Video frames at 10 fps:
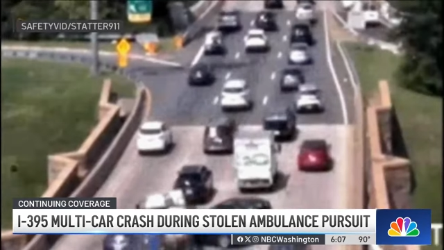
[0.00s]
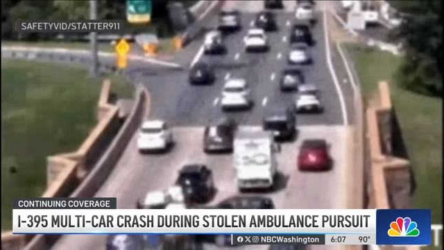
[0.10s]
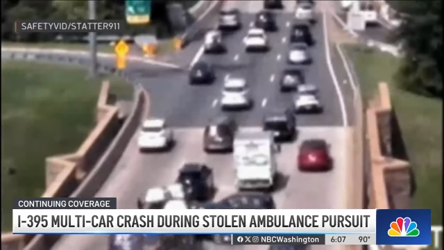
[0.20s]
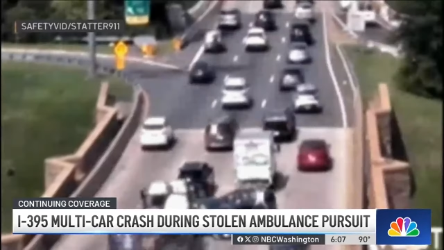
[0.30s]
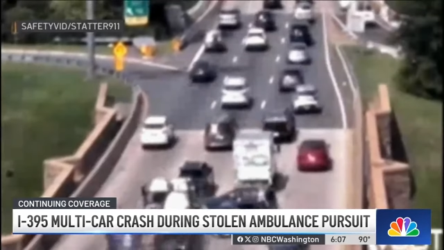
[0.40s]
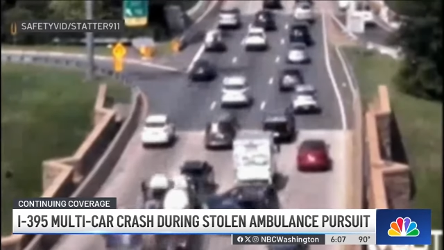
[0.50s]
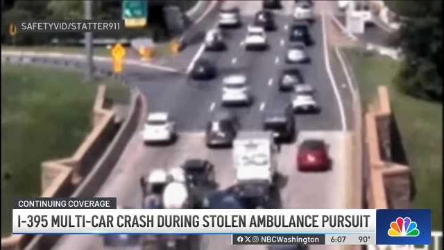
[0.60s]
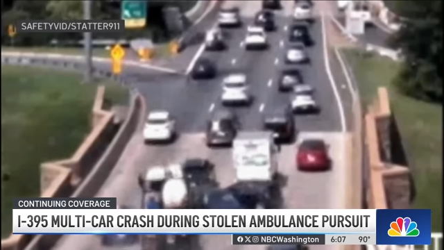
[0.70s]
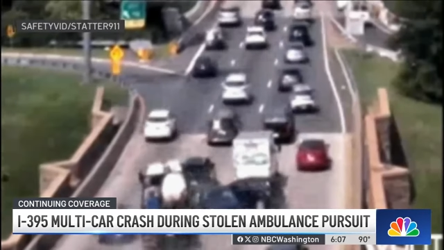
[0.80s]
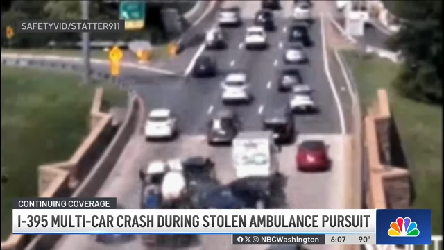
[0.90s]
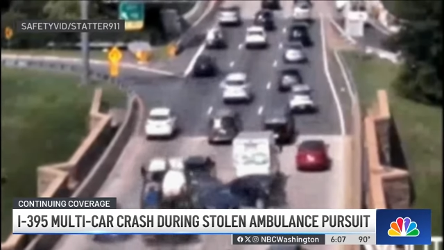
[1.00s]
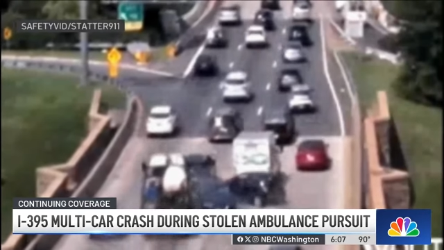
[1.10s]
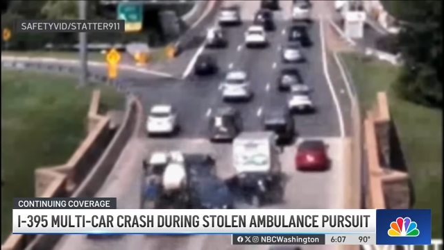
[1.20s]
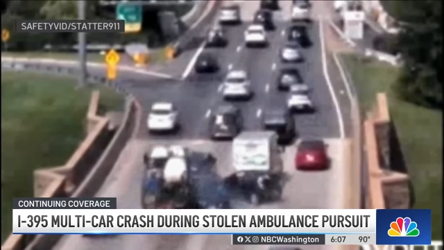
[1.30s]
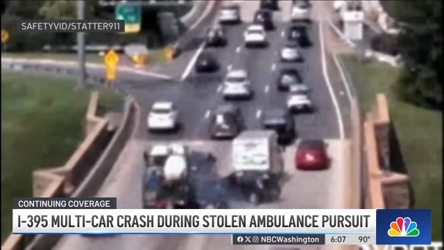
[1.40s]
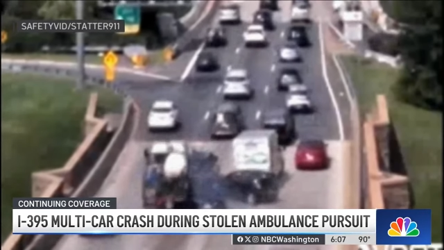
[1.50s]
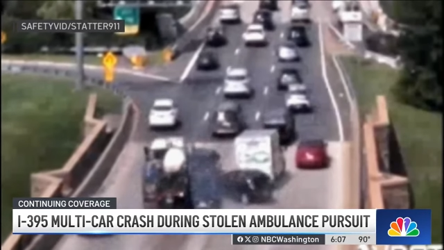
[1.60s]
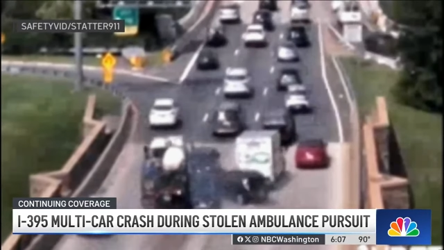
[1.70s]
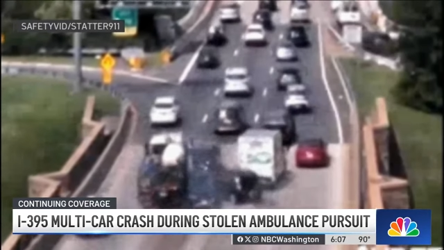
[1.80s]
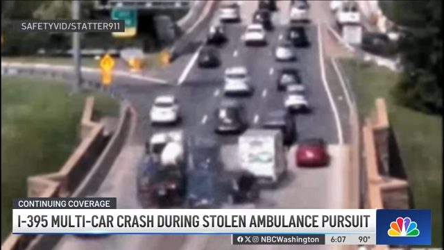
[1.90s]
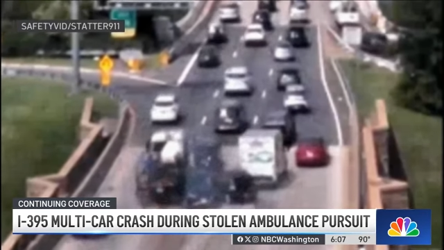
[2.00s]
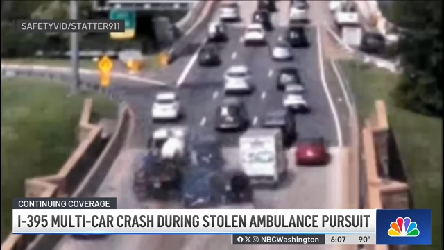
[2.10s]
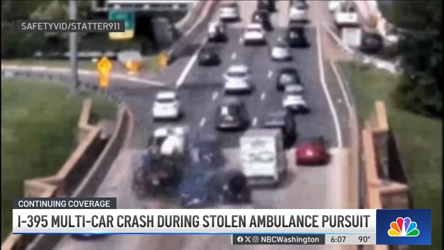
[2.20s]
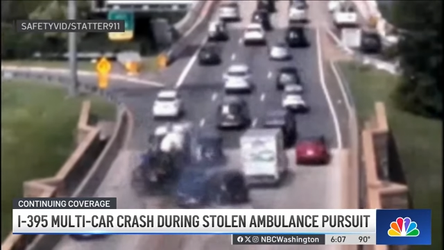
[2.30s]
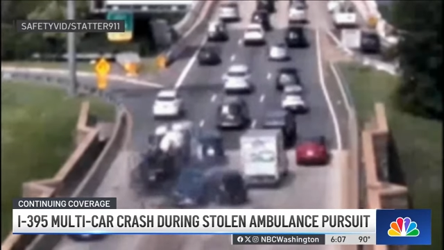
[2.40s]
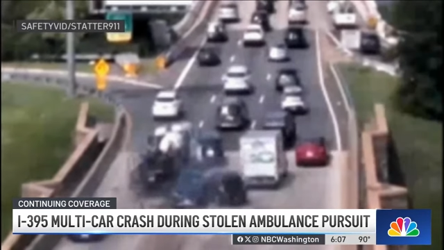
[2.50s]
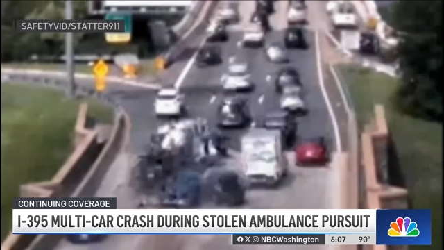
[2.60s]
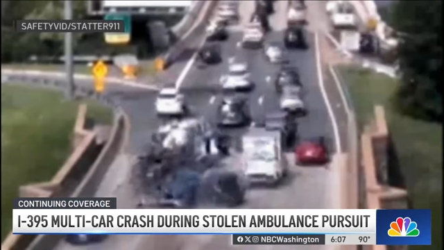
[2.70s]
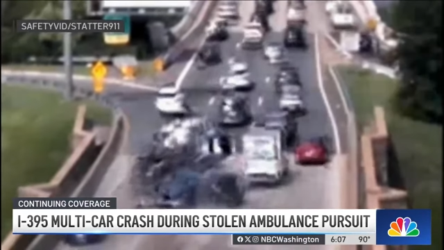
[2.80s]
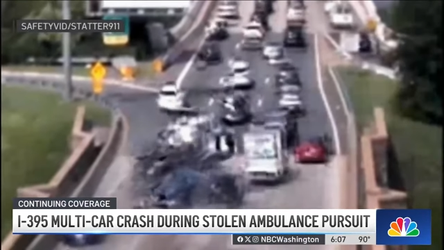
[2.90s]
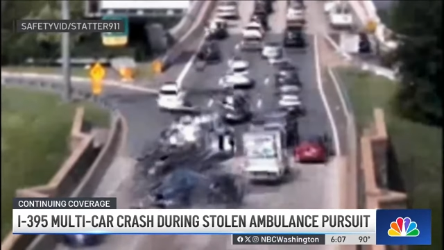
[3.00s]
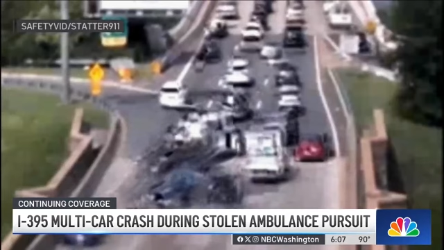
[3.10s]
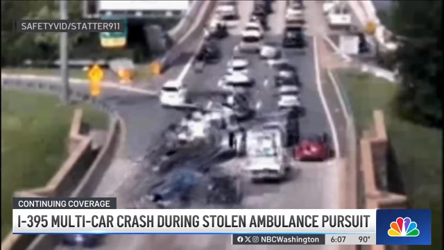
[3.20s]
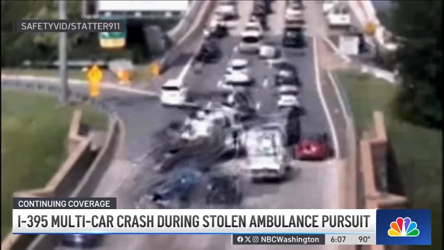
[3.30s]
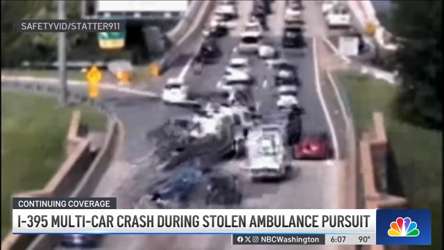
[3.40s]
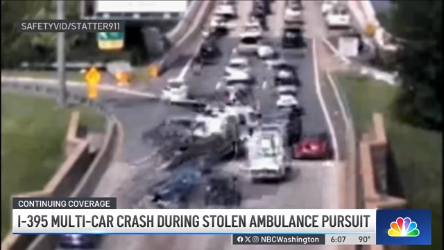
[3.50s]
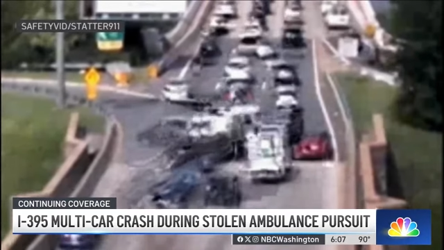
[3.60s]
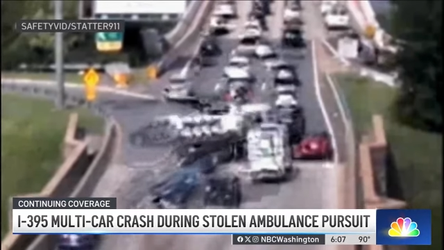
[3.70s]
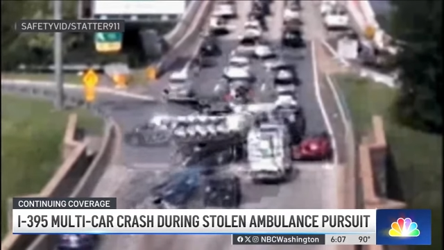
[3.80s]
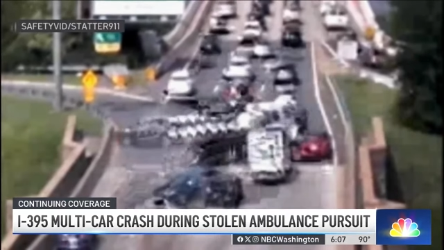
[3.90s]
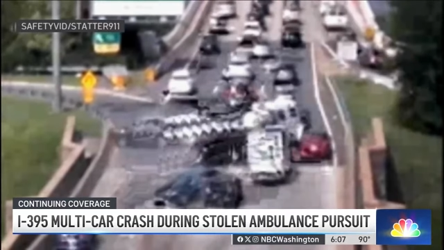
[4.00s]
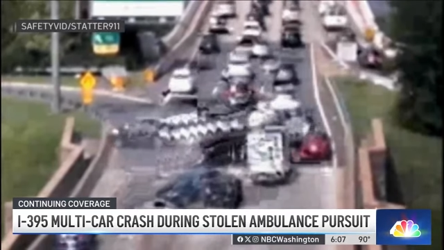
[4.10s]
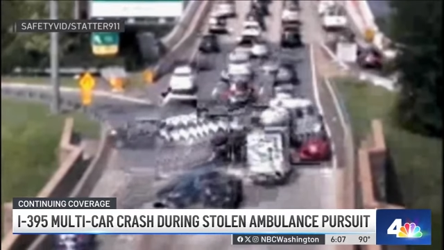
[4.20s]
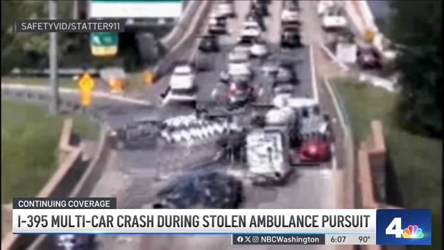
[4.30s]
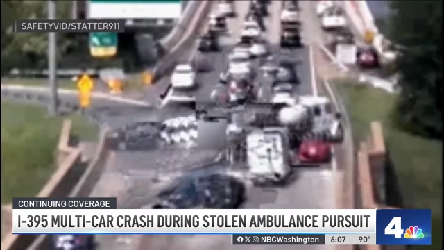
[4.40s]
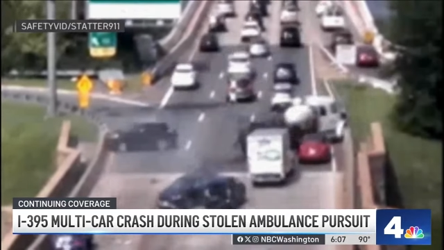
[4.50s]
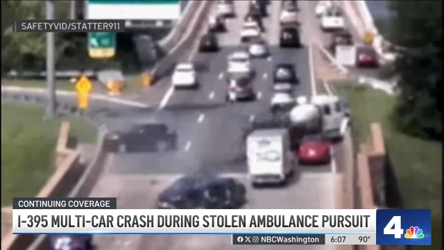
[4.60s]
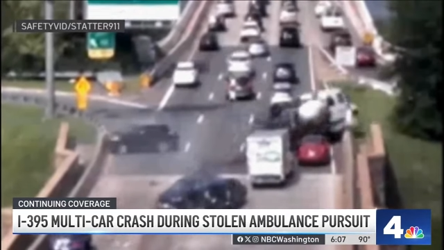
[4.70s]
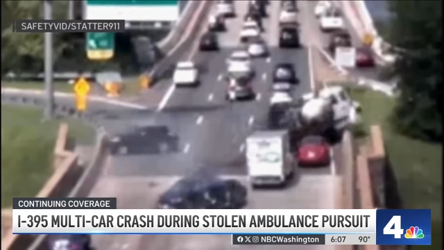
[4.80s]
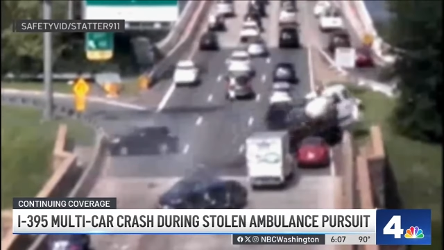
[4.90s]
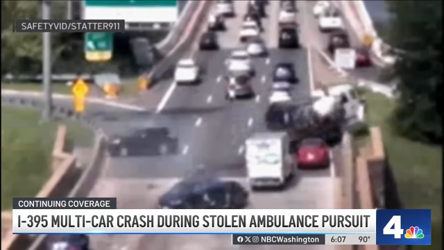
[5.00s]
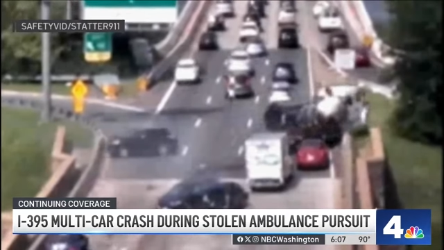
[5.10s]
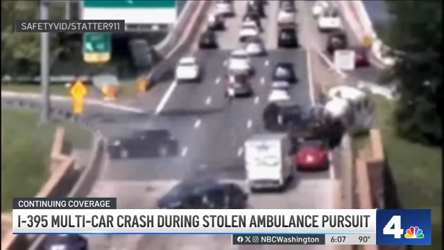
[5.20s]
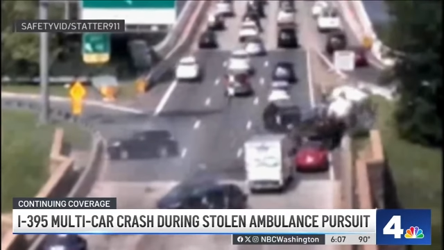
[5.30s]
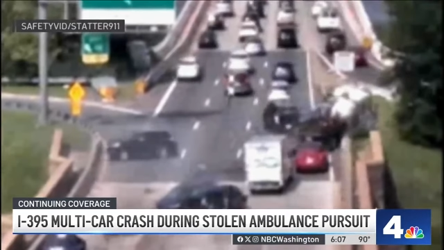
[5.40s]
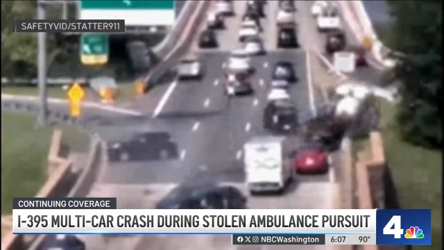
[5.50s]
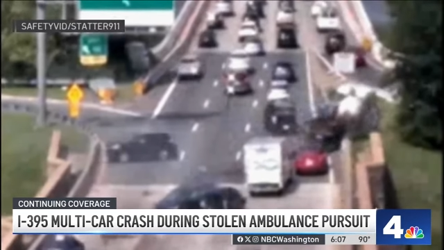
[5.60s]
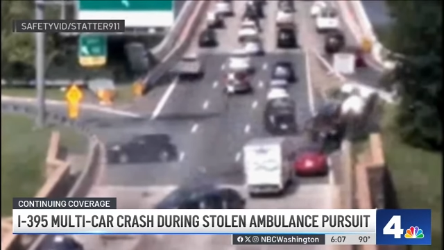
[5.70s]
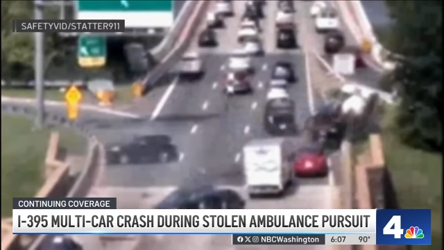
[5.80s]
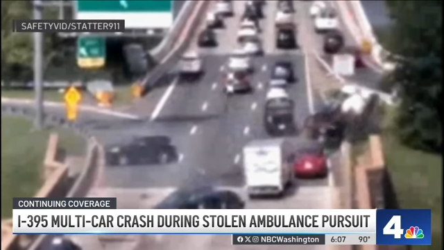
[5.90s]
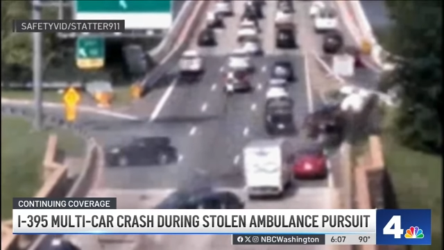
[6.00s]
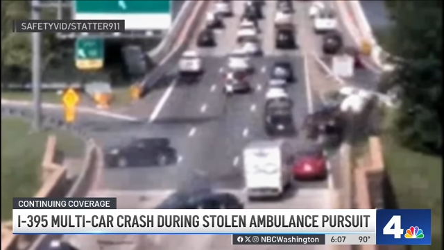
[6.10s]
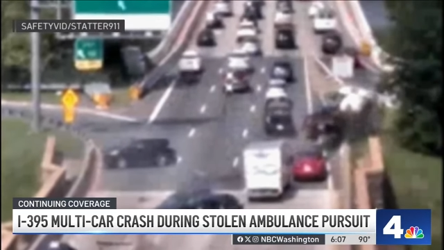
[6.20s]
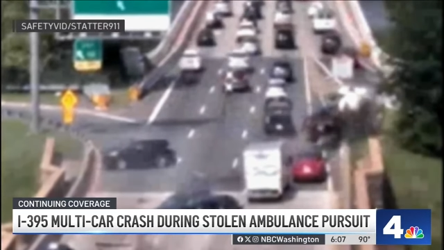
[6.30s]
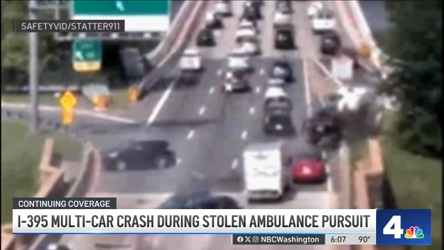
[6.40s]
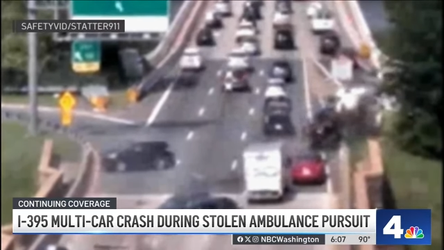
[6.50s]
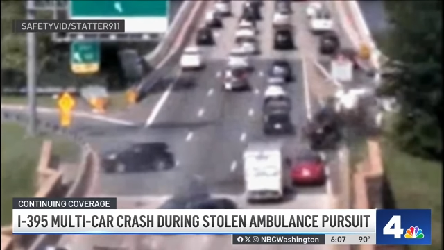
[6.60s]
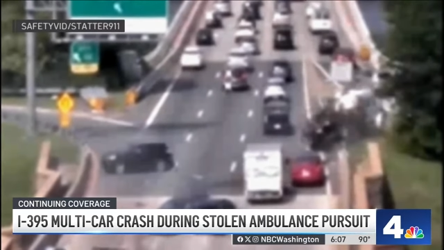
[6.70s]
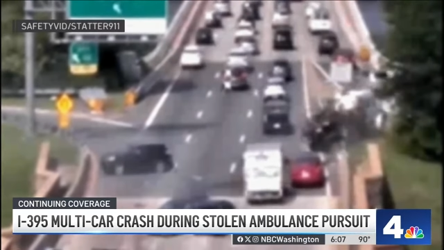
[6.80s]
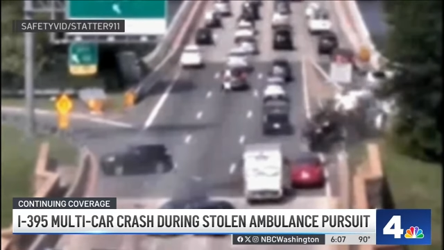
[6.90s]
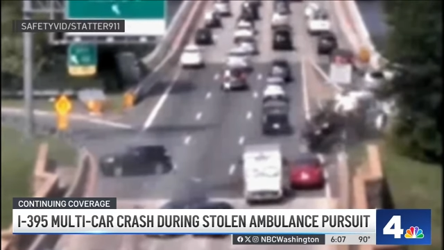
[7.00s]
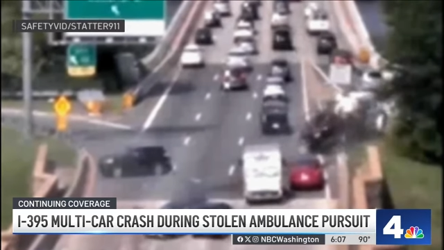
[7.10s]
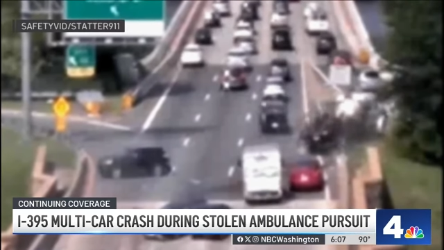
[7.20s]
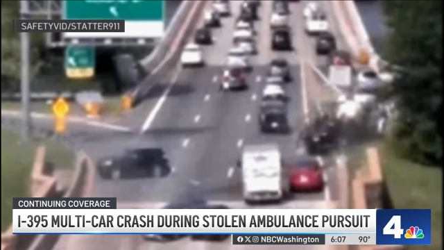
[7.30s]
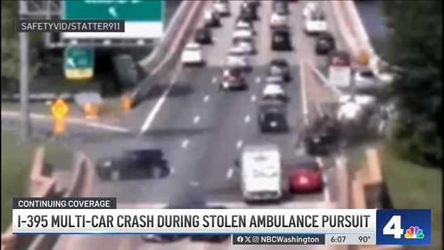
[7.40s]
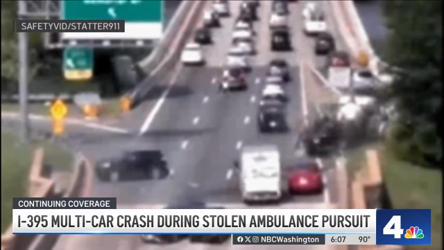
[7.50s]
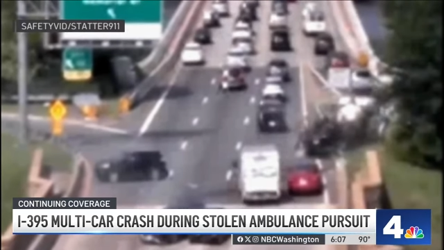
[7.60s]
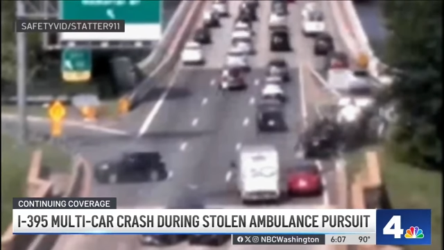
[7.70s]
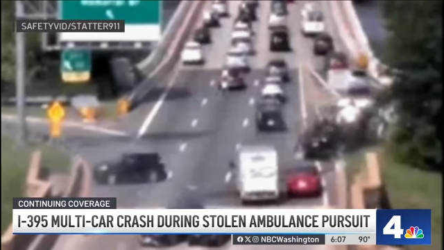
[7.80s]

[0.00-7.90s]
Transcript: Nobody's mouth can be seen.